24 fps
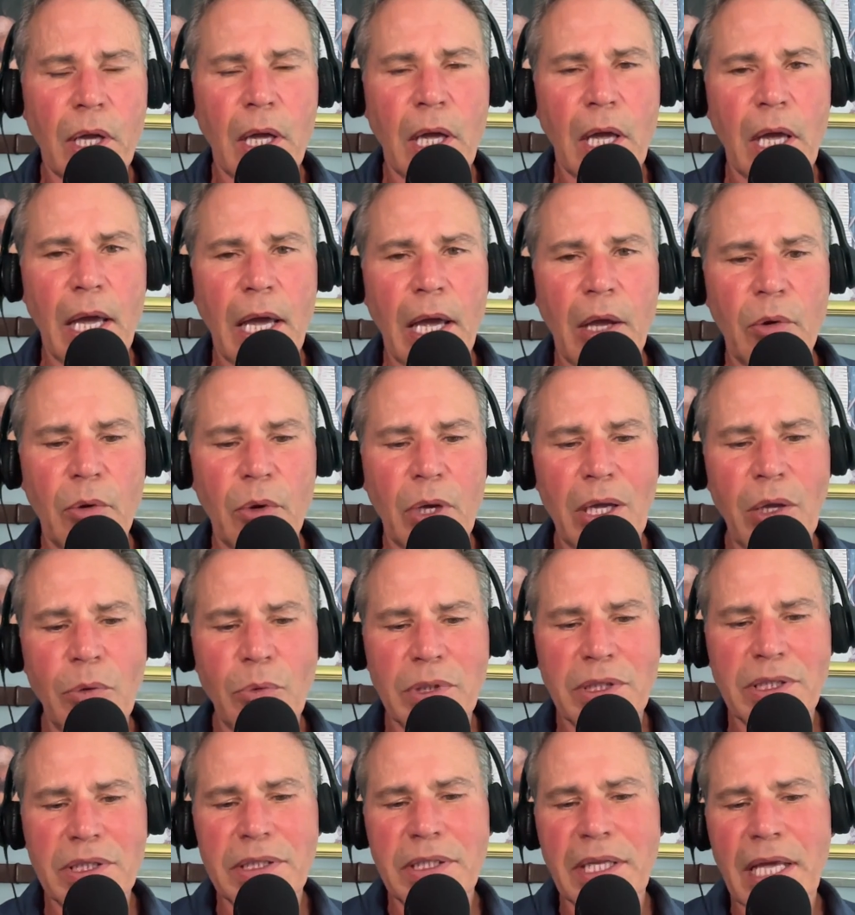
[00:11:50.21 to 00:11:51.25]
and she
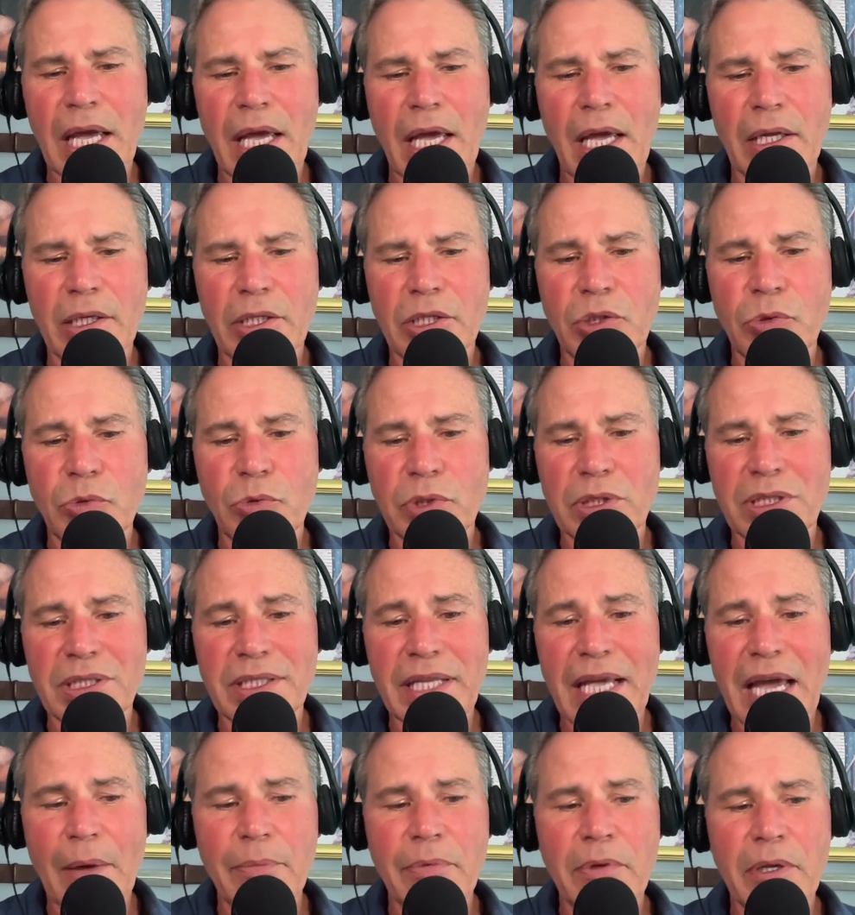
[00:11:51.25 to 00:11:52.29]
was
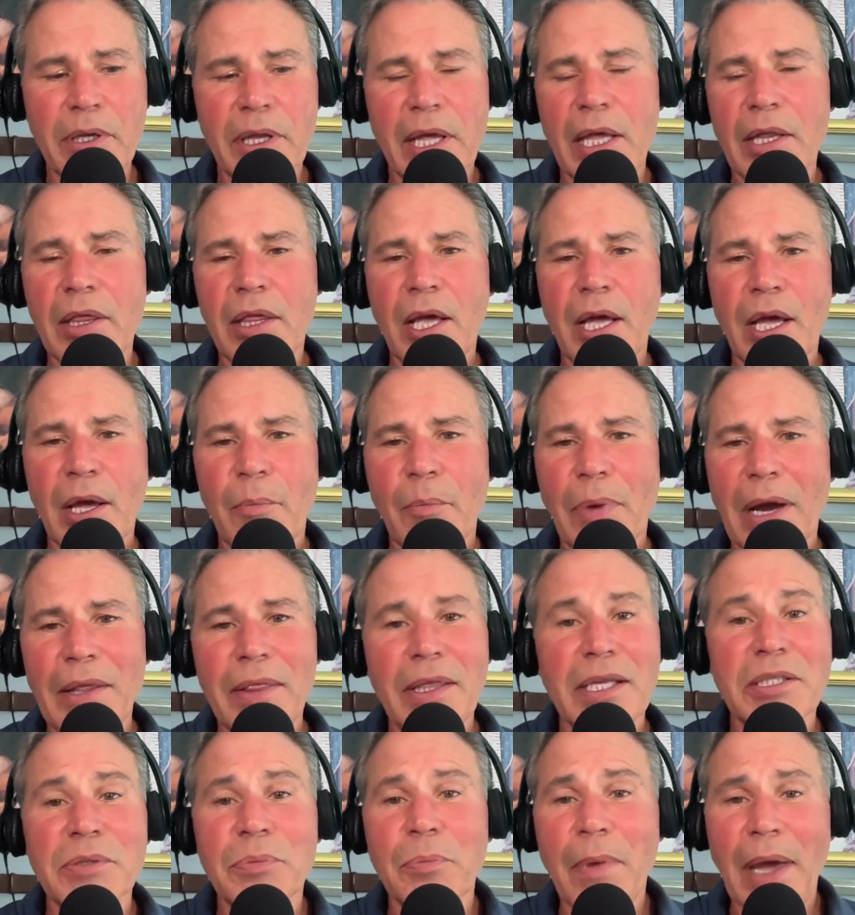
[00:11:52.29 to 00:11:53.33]
stabbed to death by
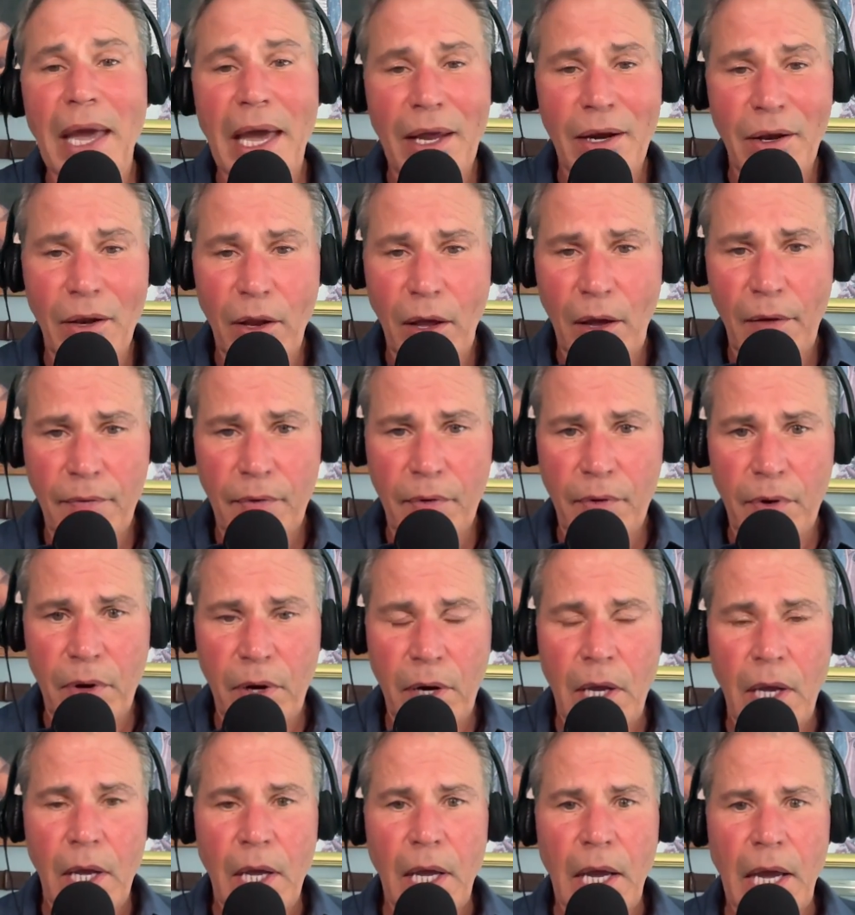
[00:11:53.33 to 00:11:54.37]
this mad lover.
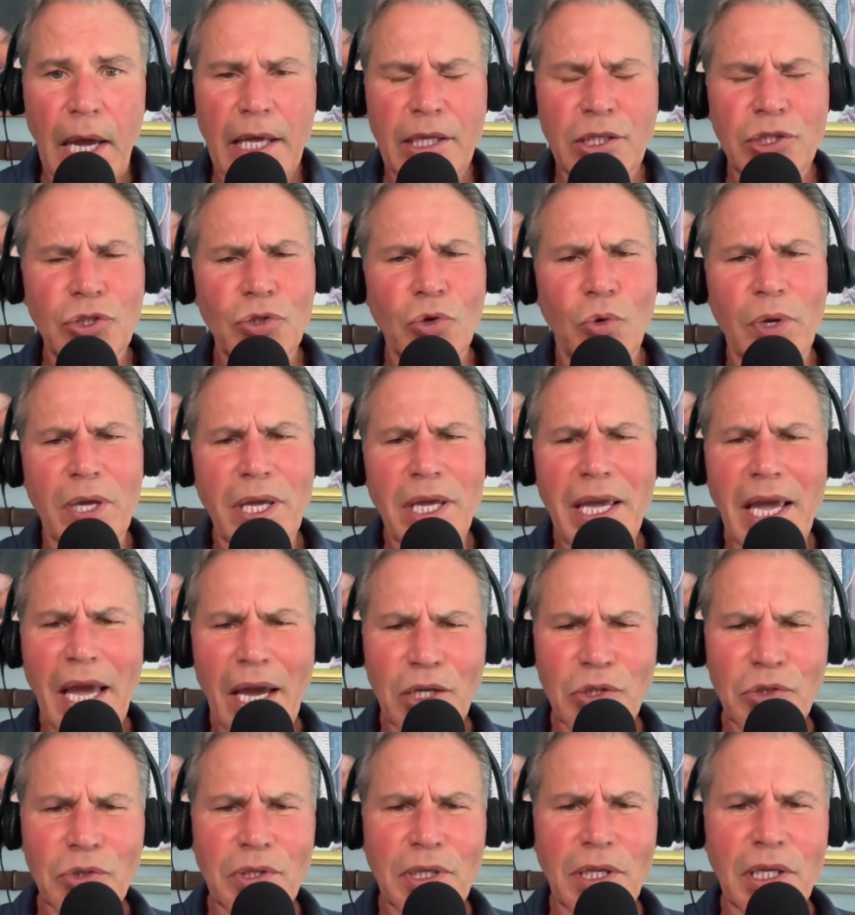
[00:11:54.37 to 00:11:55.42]
And so he
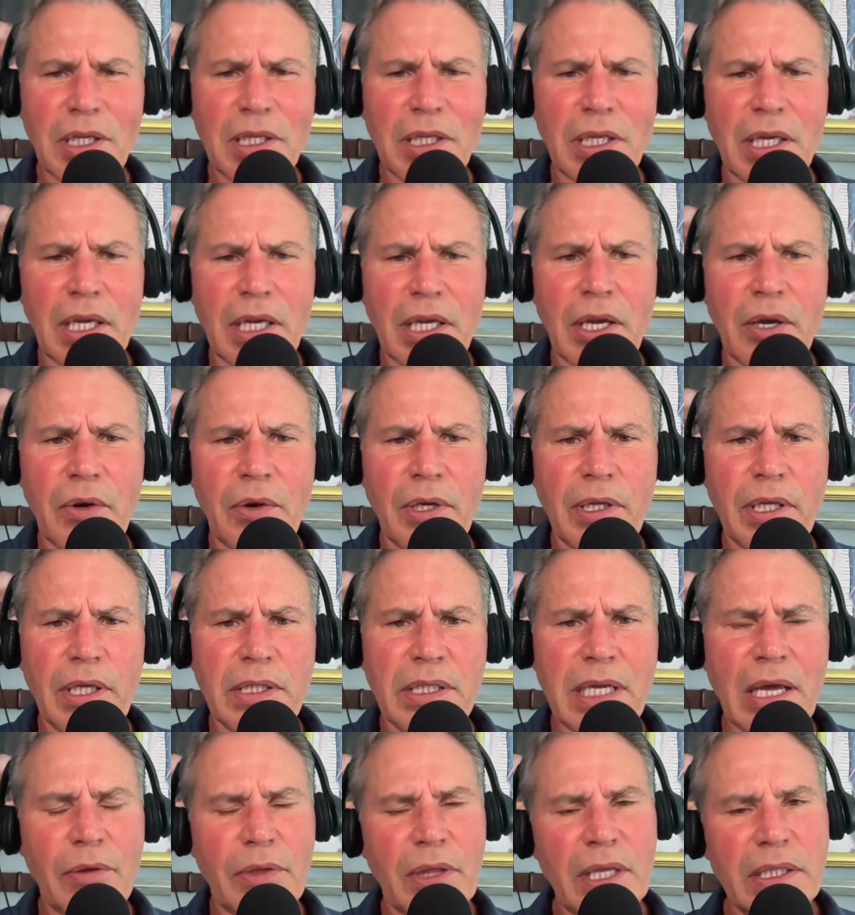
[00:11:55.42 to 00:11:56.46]
actually carried this
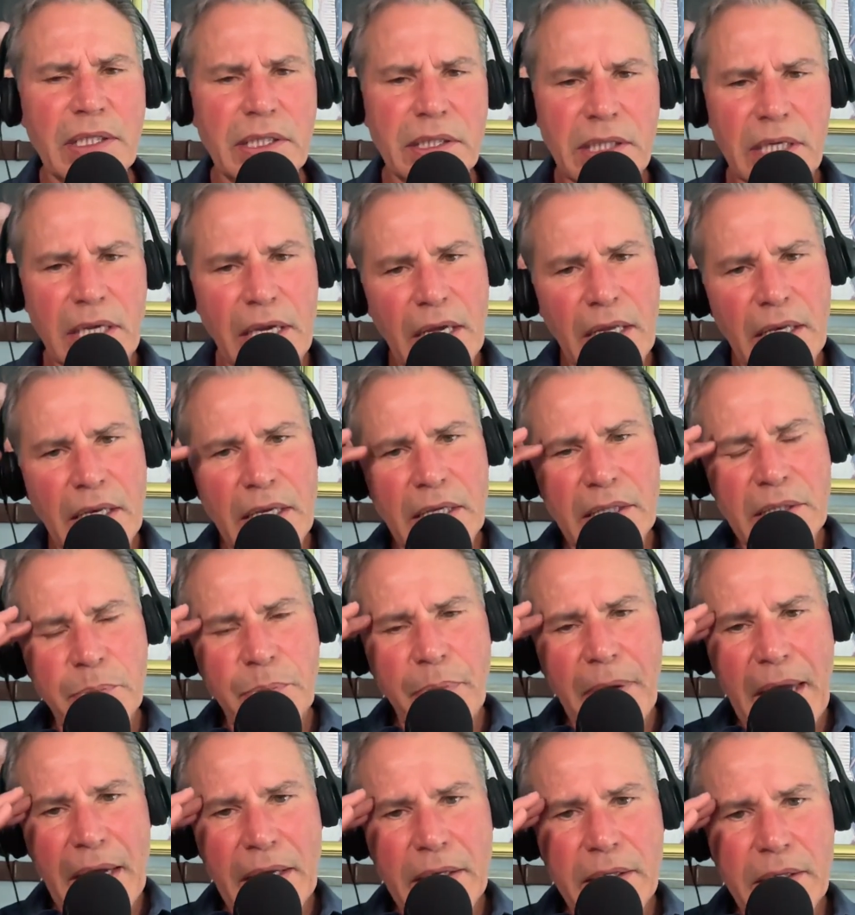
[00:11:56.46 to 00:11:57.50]
out. This is, again, gets
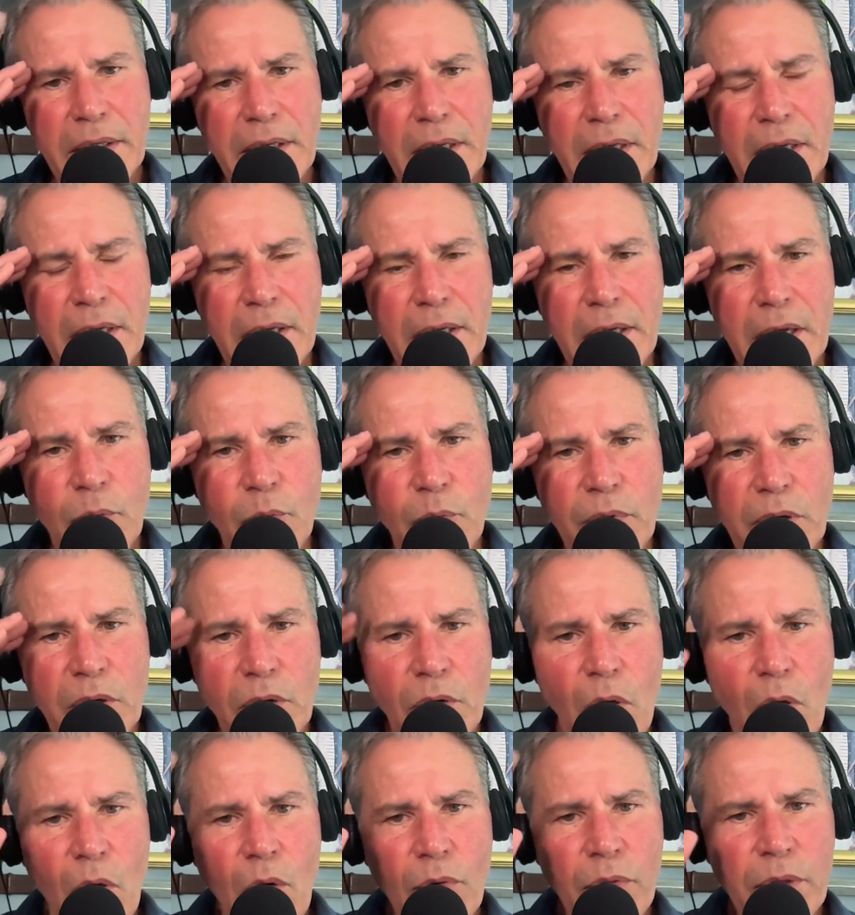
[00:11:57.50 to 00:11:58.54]
back and we
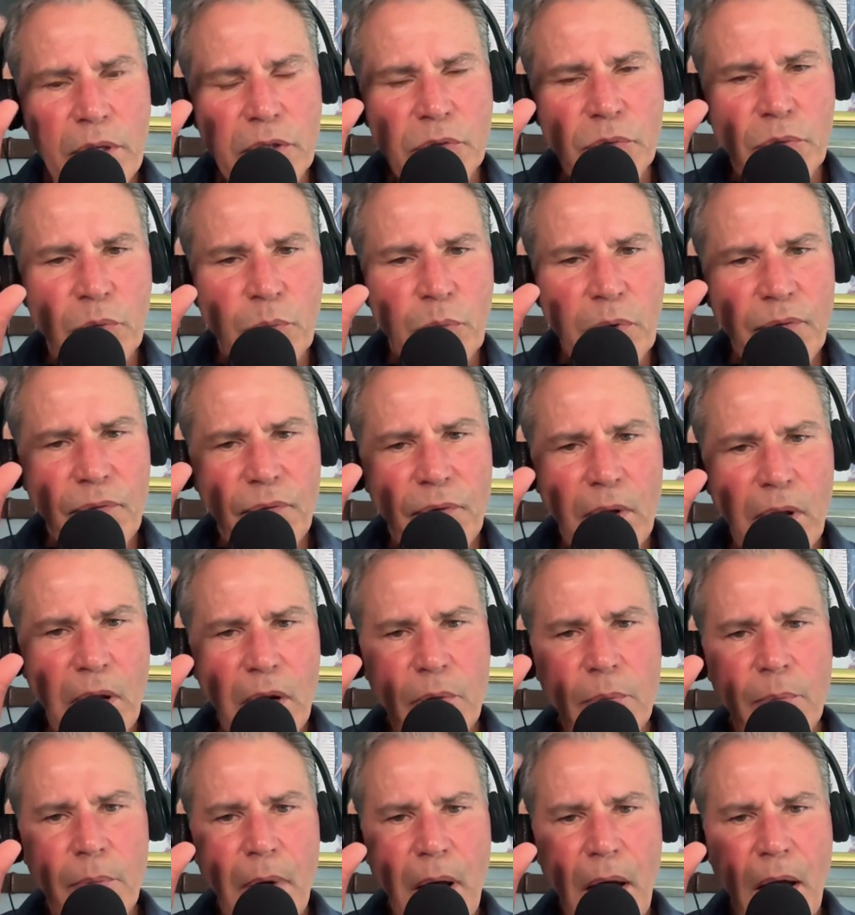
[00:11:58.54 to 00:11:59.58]
know this when we fill
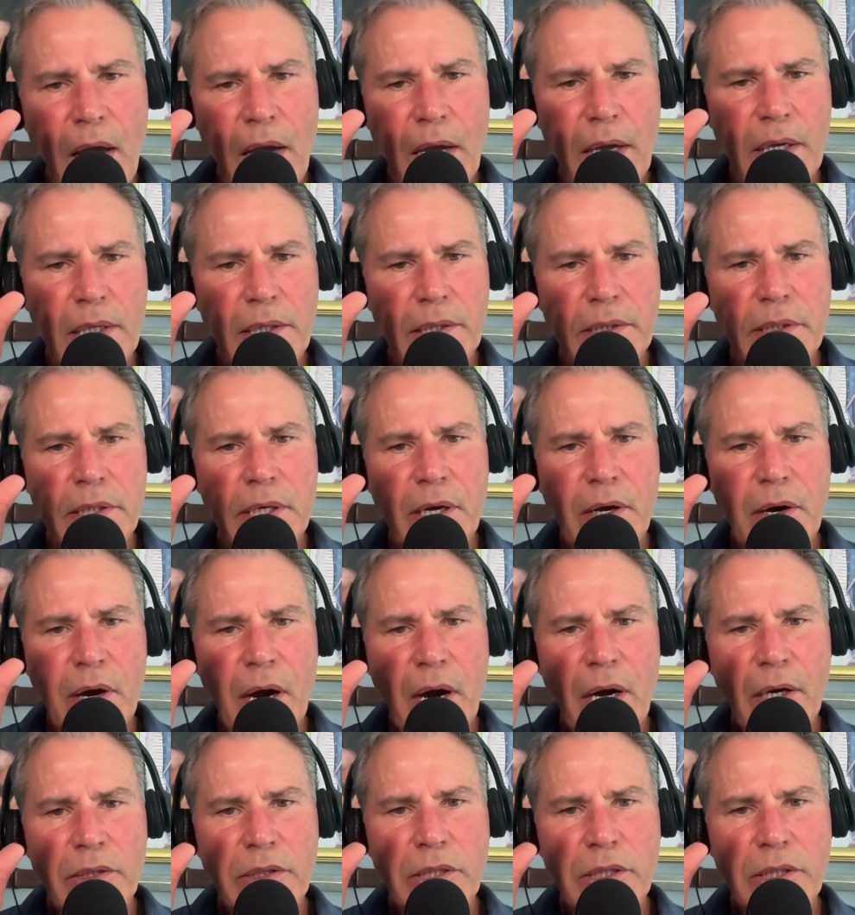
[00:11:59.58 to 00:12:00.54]
our minds and our hearts.